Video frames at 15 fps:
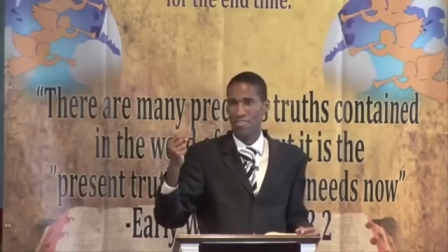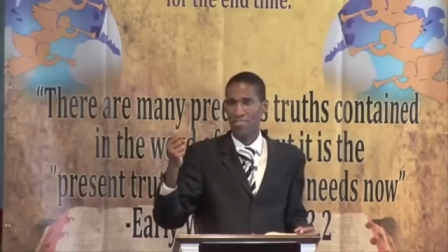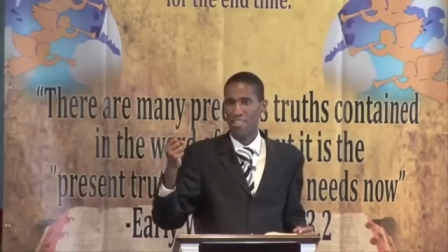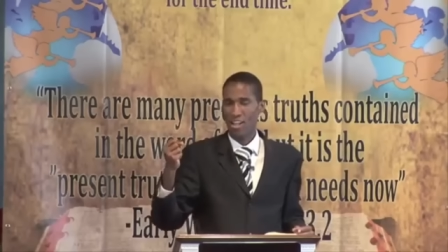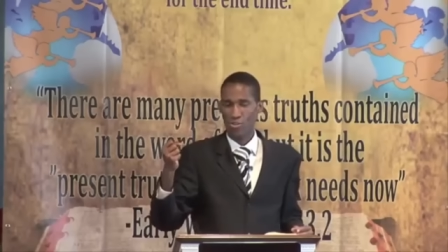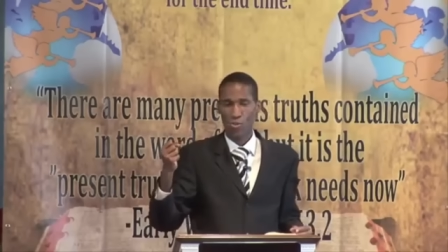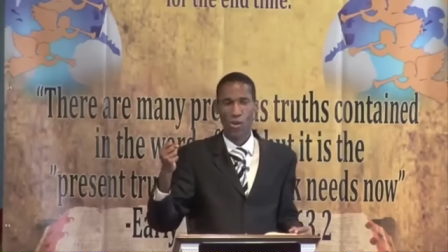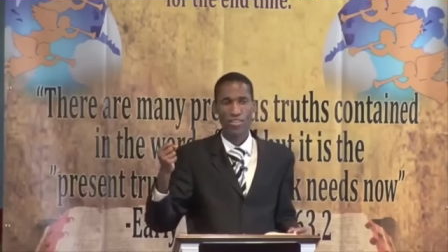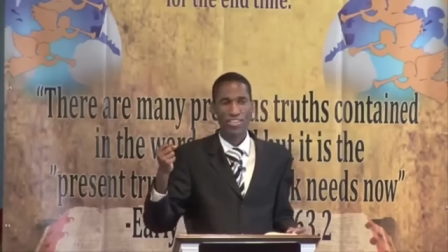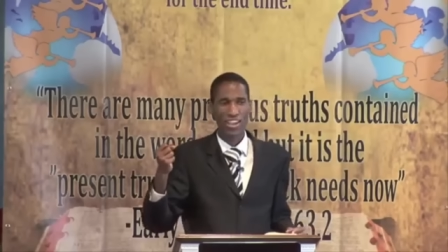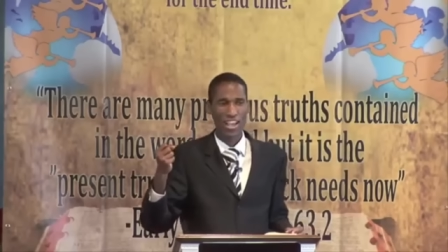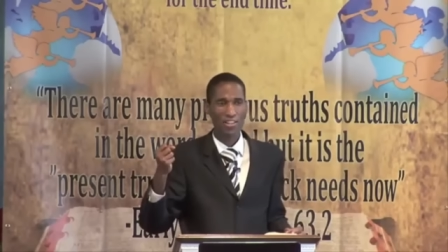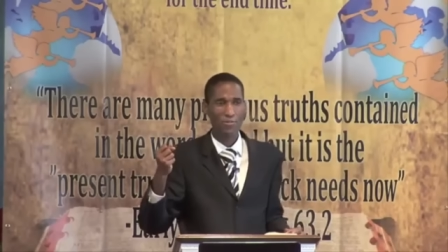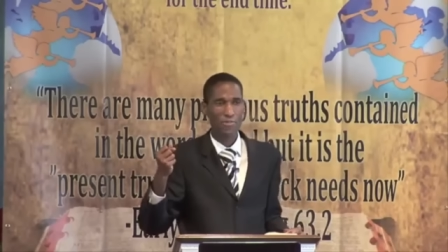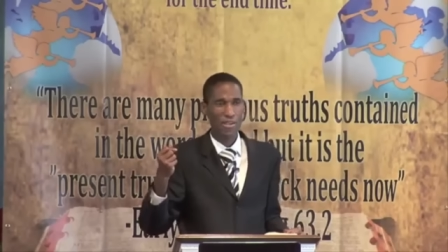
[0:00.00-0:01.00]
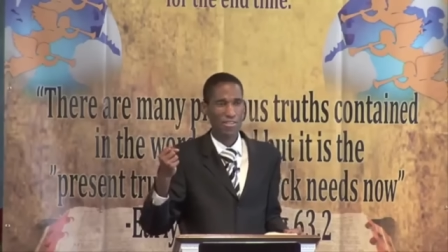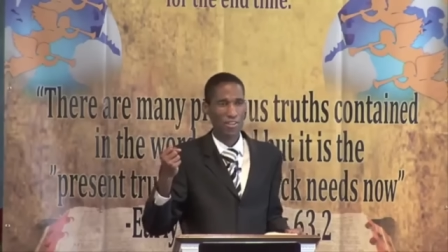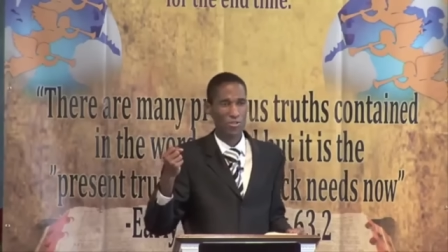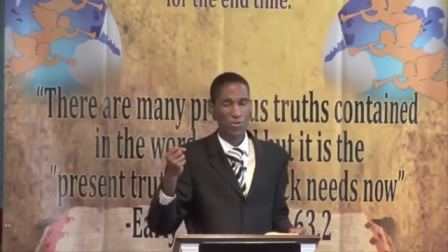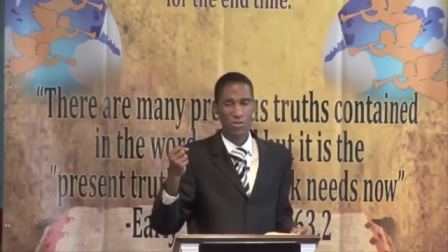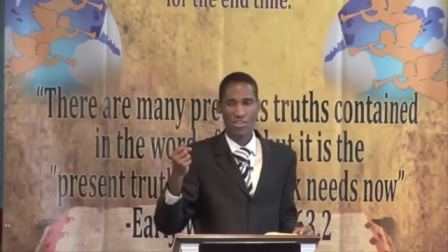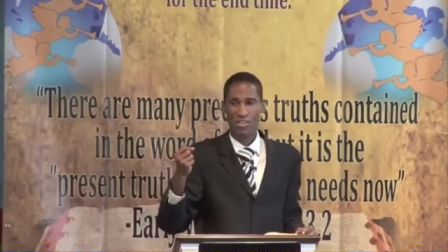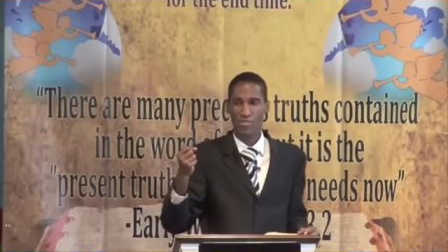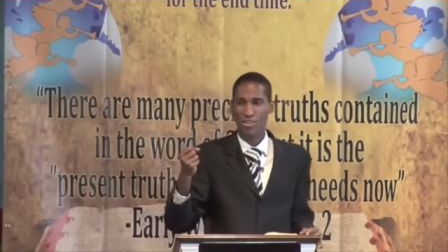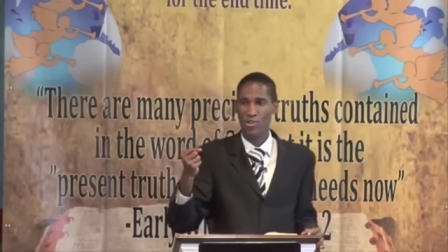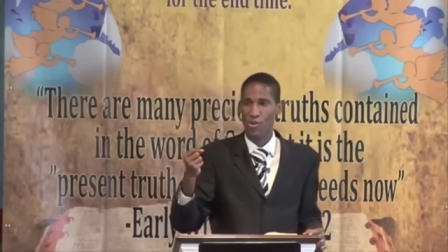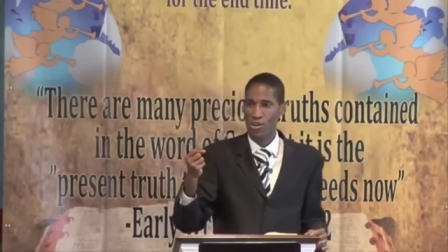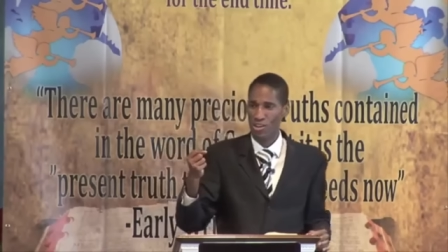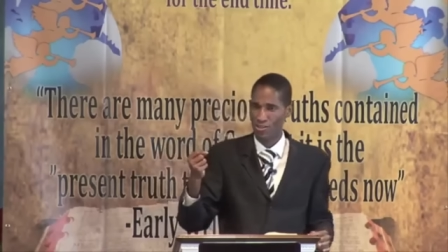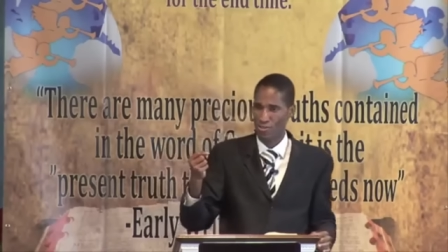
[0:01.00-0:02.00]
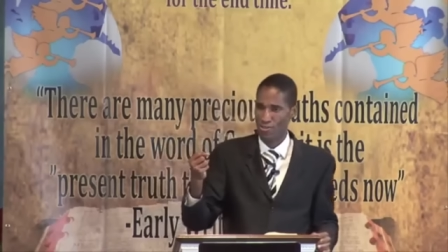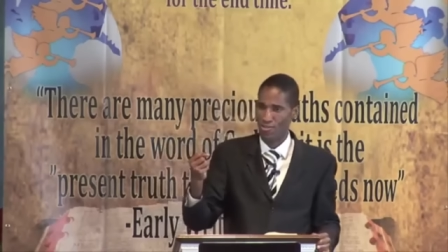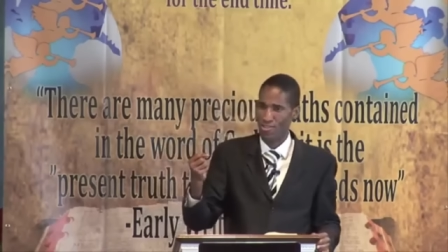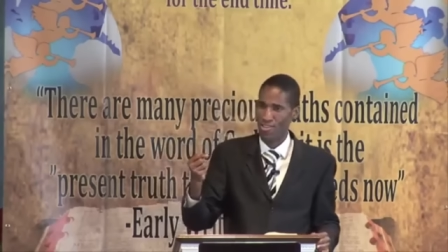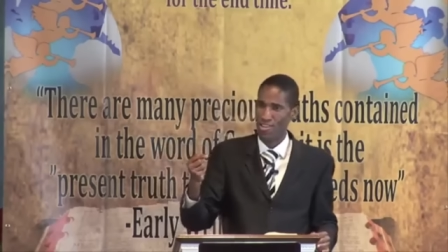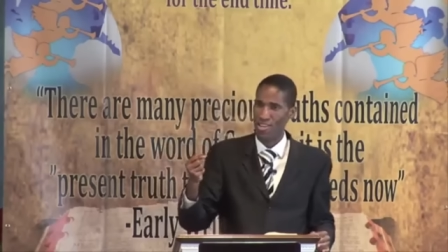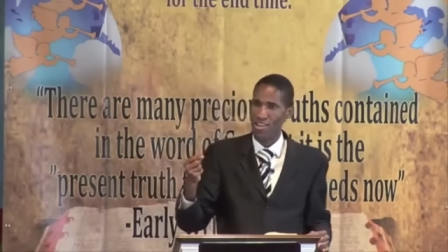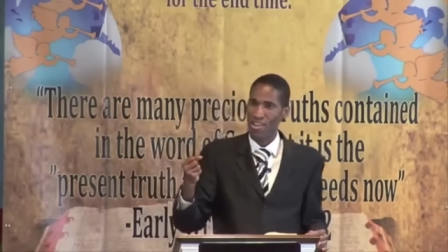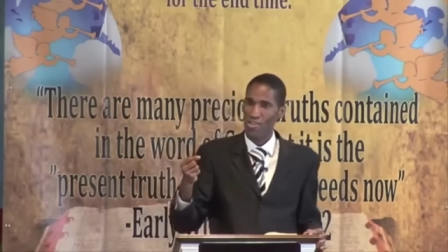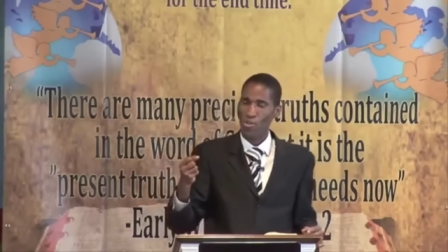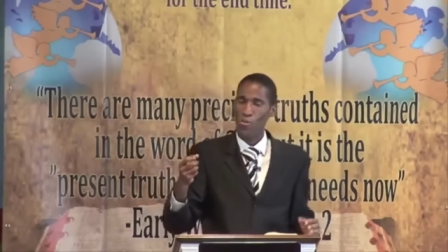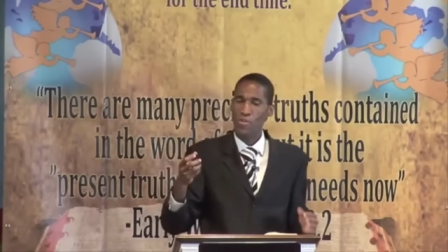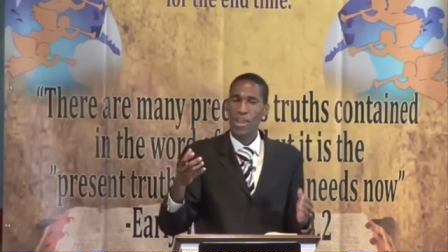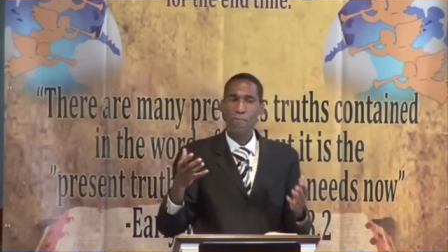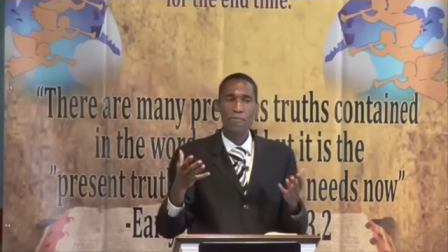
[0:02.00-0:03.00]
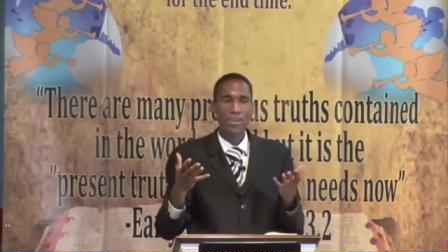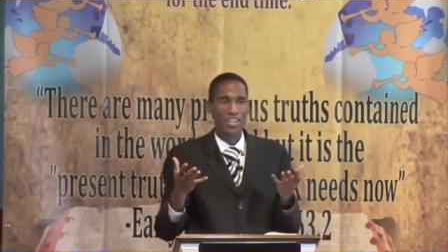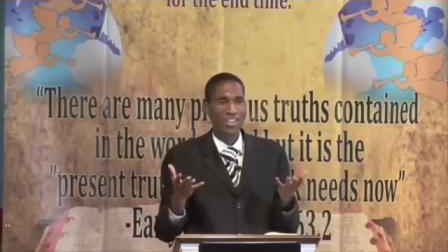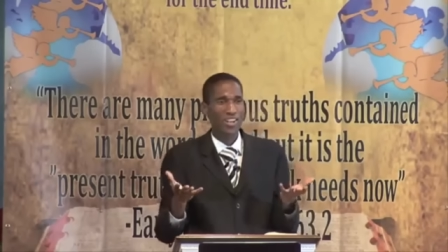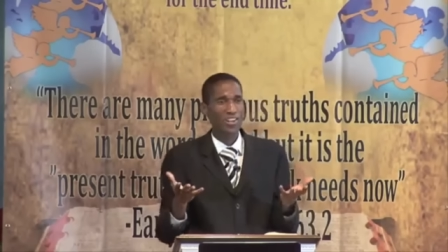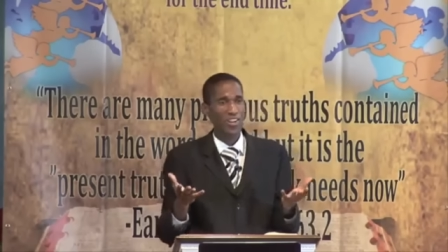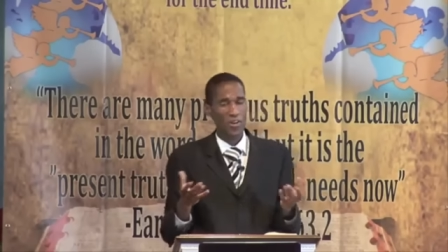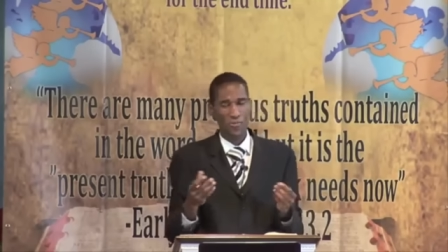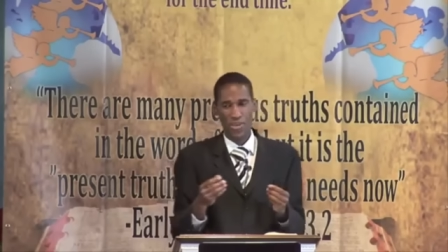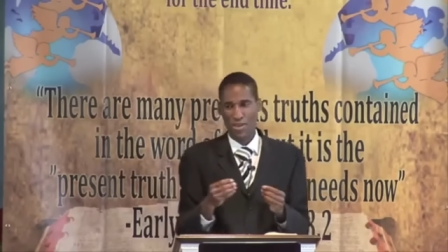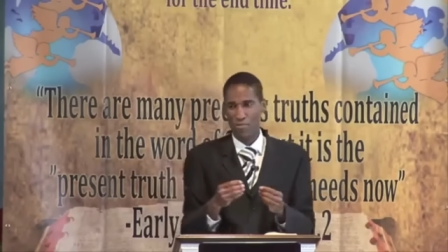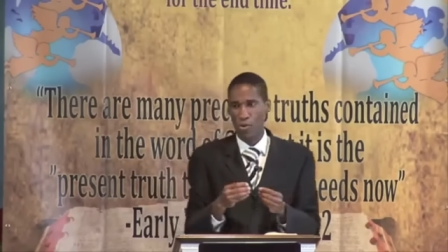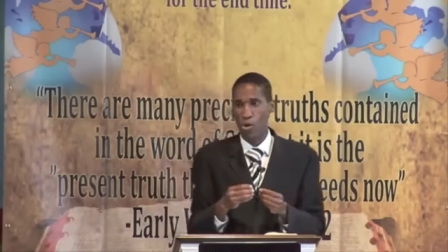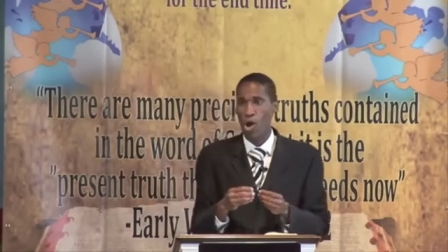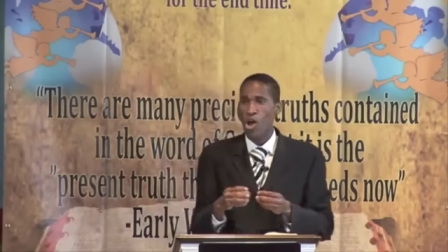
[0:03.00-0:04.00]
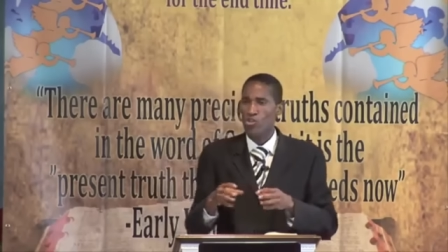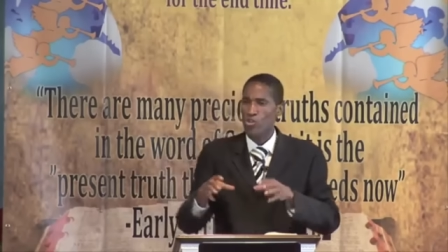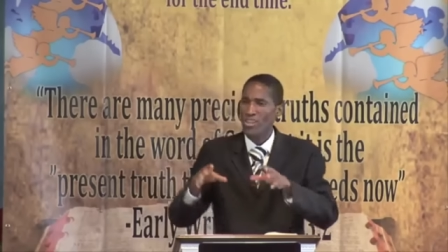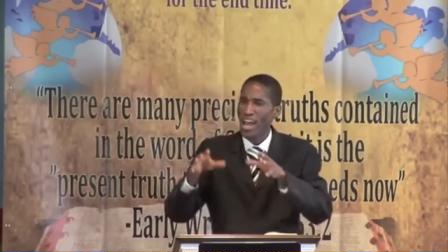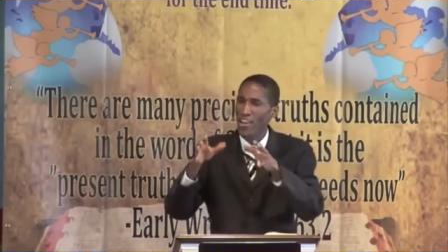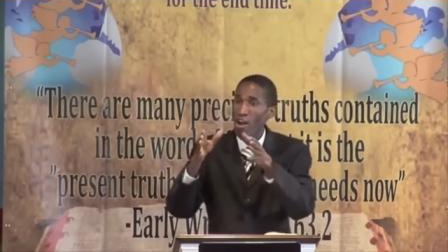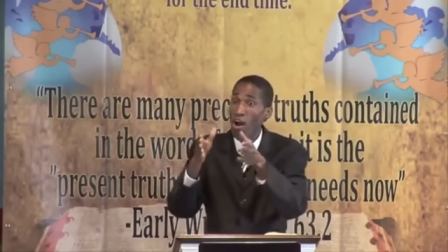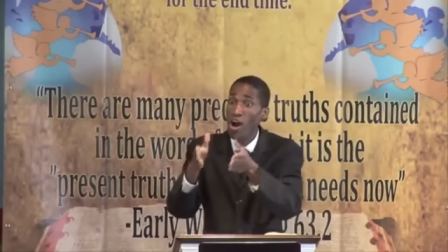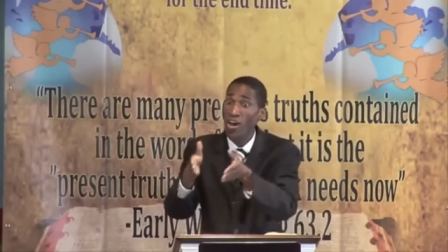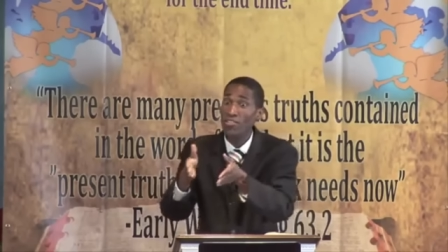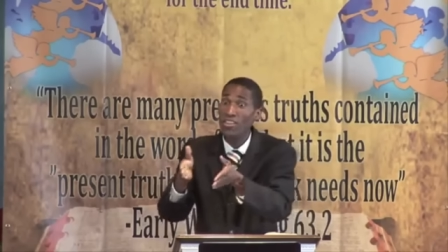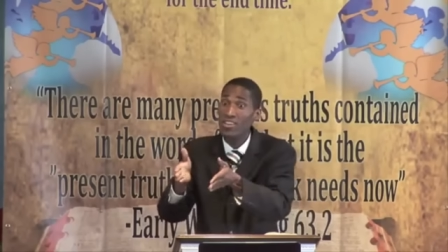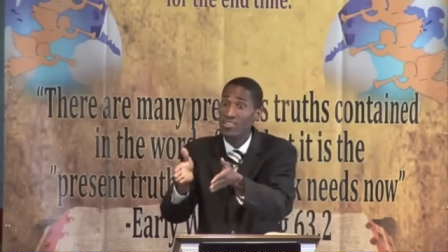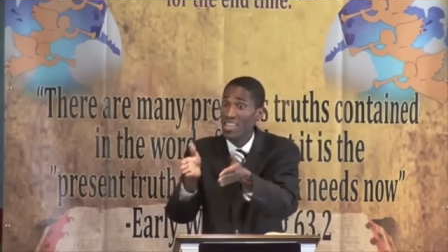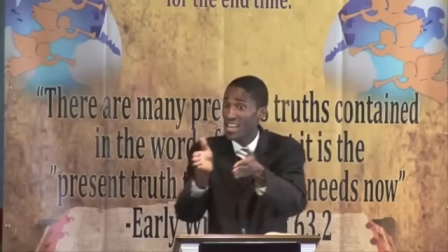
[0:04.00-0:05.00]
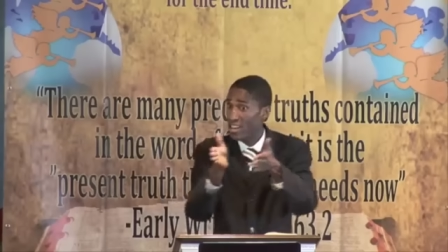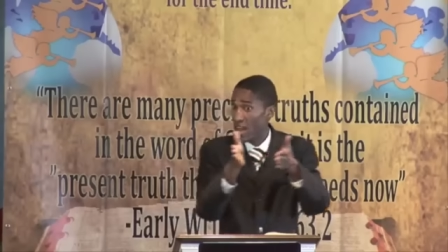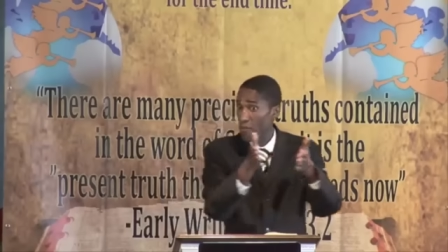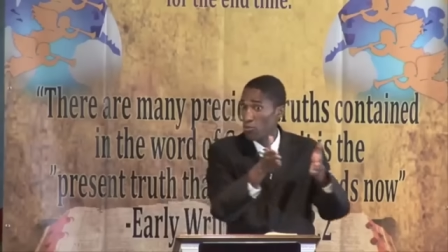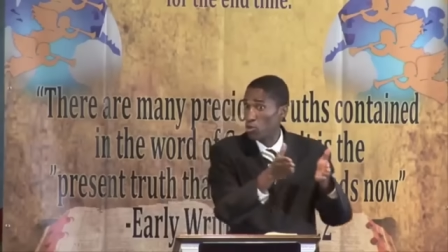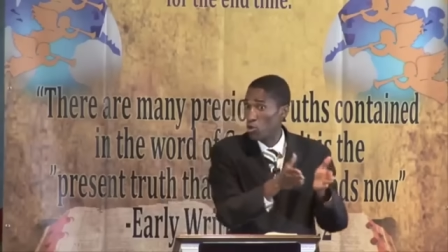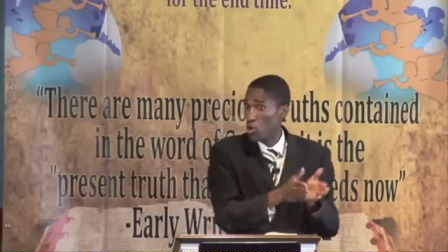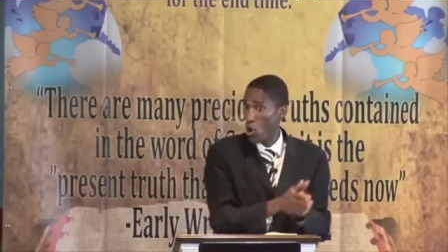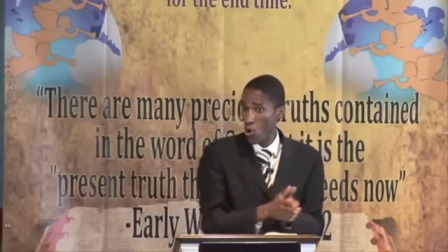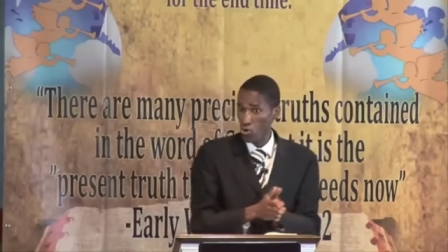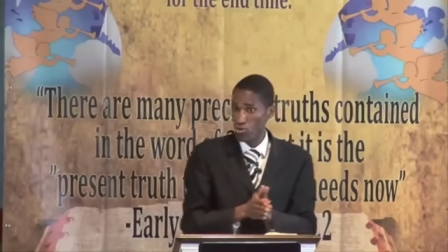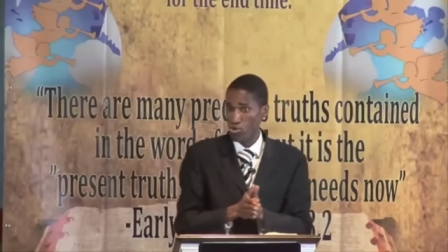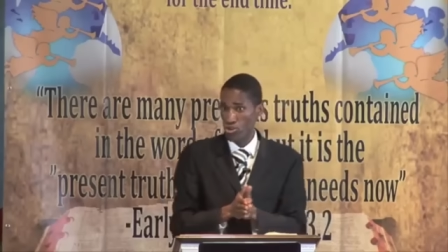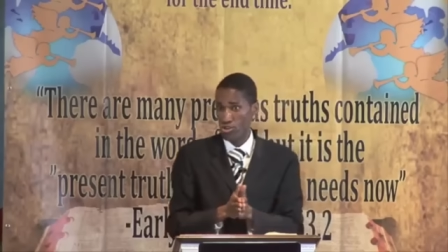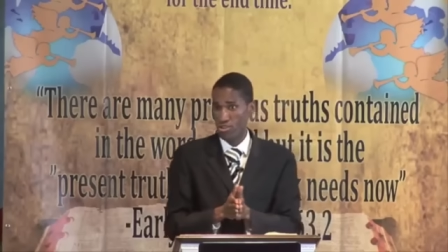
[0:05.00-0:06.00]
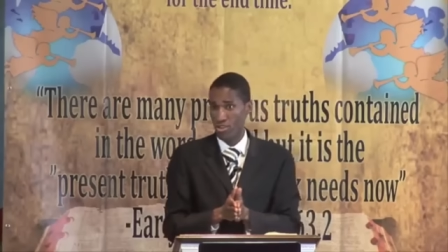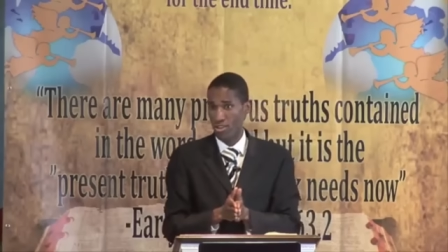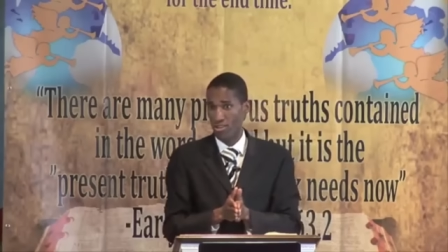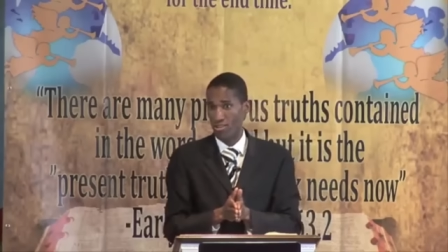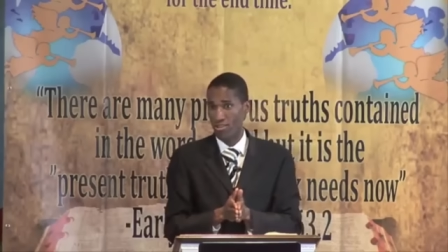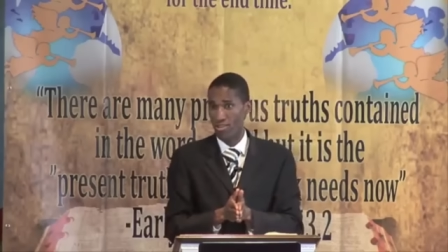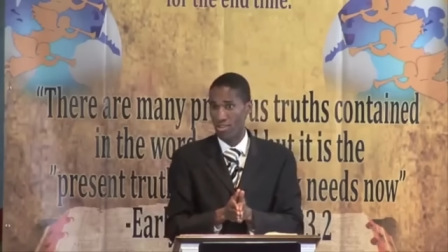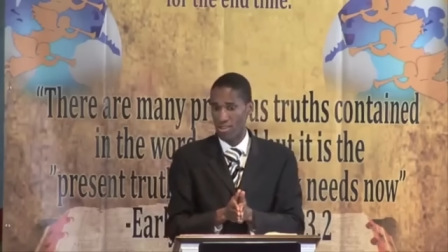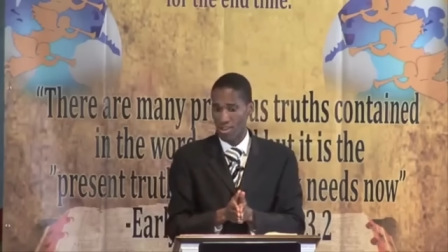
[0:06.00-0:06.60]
That's why the health message was given to us. To be a peculiar people, so that others can come to know Jesus.